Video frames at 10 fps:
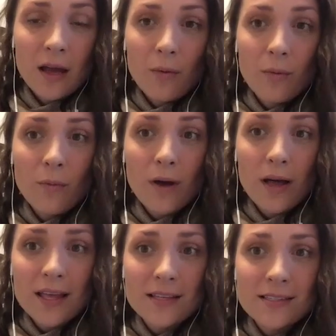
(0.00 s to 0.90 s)

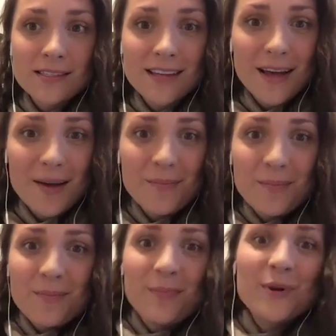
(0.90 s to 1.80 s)
was a
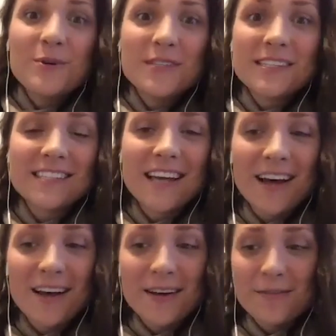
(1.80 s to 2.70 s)
boost
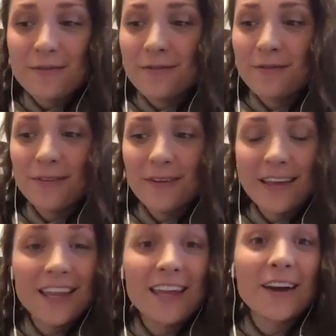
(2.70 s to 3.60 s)
of
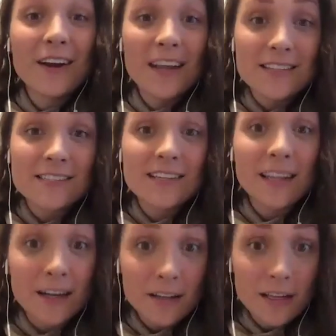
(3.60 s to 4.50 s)
here it is
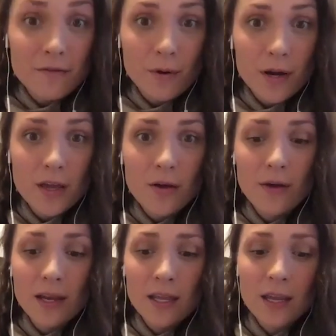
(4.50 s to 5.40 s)
clearly for you
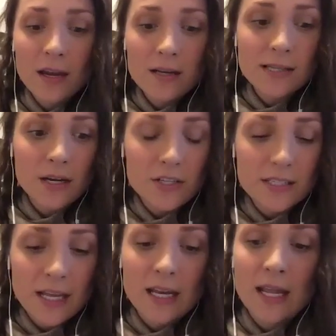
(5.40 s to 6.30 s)
and here is
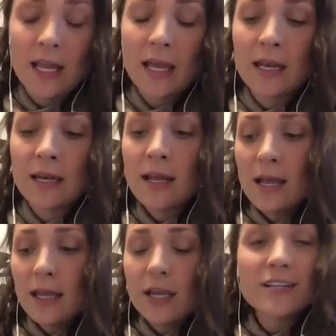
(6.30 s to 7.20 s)
understanding. And
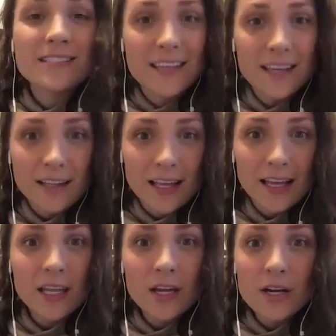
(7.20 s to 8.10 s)
here is healing and
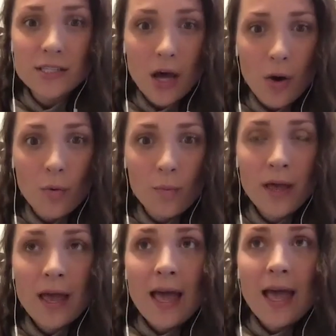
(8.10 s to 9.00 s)
here is hope
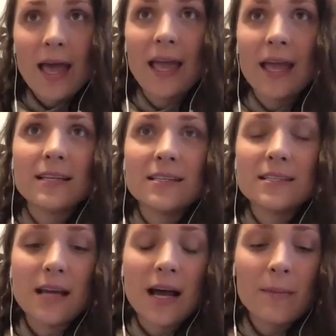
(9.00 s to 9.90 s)
yep. and
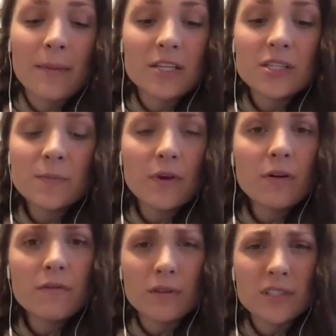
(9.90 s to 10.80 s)
um, it's just
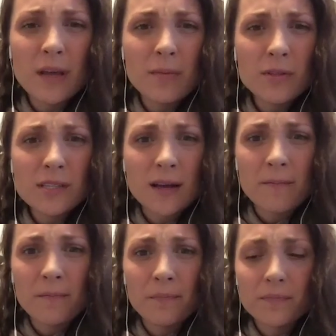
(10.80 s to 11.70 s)
beautiful to be able to
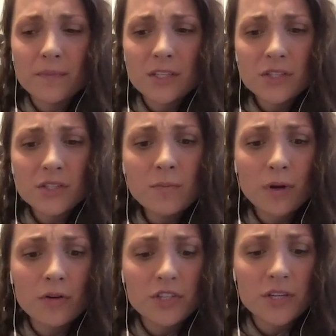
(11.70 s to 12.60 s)
to just
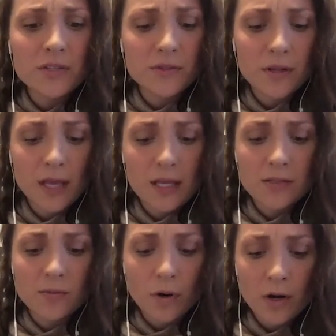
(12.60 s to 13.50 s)
approach his his
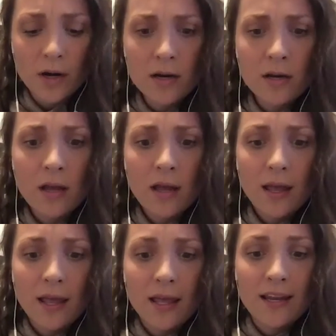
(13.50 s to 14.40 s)
word
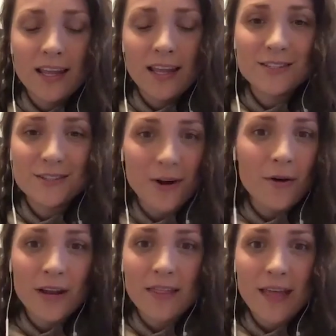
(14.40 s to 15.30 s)
and his throne
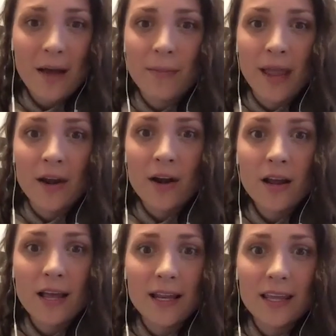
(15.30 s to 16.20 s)
in that manner
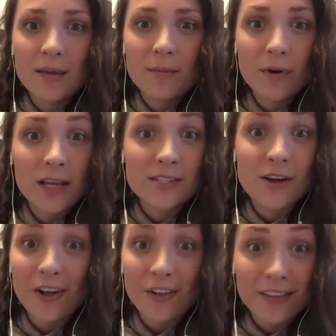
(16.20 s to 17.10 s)
and he brings
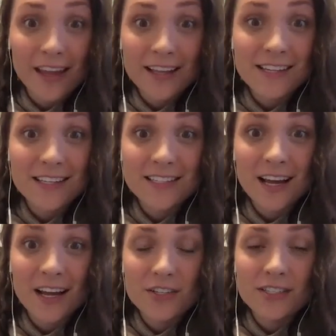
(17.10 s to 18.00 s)
all things into
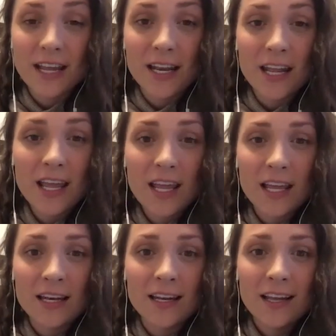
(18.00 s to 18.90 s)
understanding
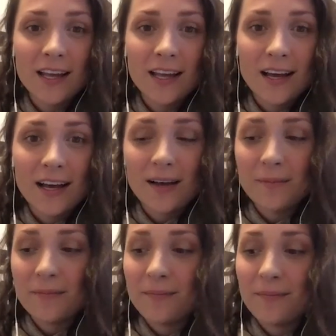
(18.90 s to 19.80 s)
and
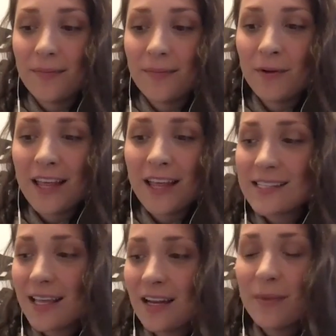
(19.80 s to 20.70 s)
um, you realize the
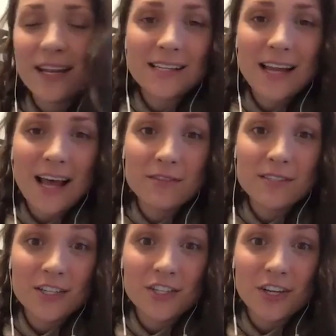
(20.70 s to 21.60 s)
enemy doesn't have
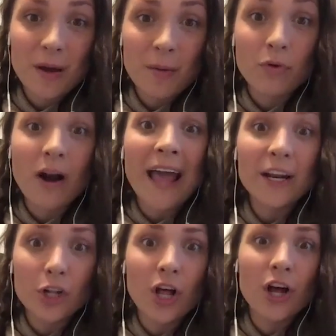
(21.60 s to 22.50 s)
such a, a,
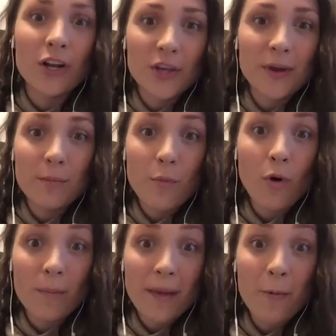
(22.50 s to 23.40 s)
bridle on you anymore
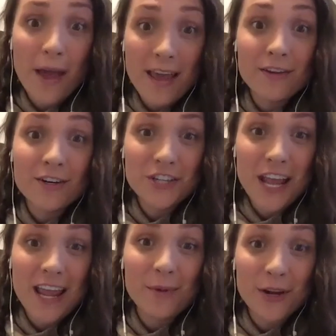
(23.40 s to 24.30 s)
by way of your
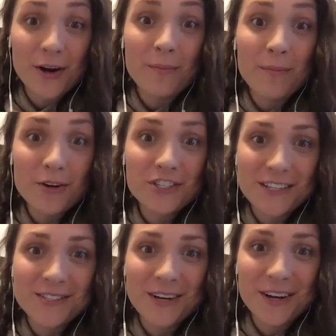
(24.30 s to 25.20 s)
shame or your totally.
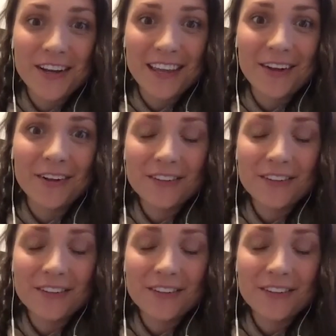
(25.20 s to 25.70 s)
emotions or your mm-hmm. guilt.